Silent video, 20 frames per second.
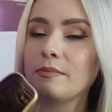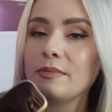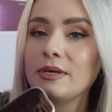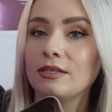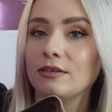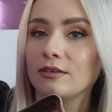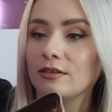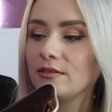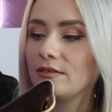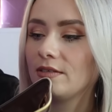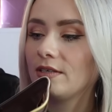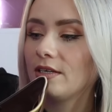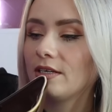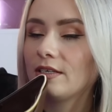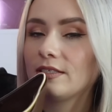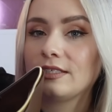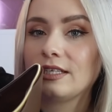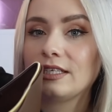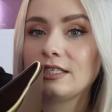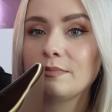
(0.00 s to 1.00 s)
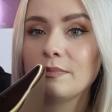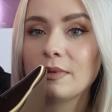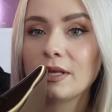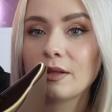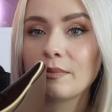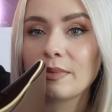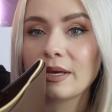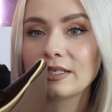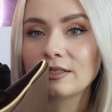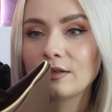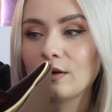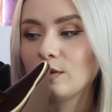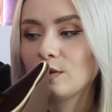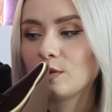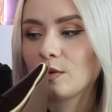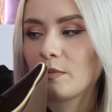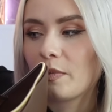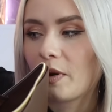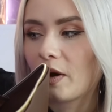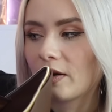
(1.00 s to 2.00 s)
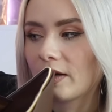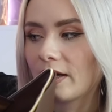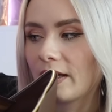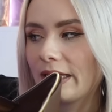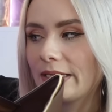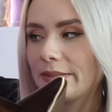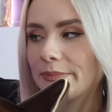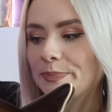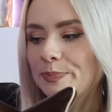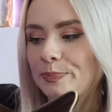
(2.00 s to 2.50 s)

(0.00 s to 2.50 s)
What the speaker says: middle. So this middle bit is also a pocket.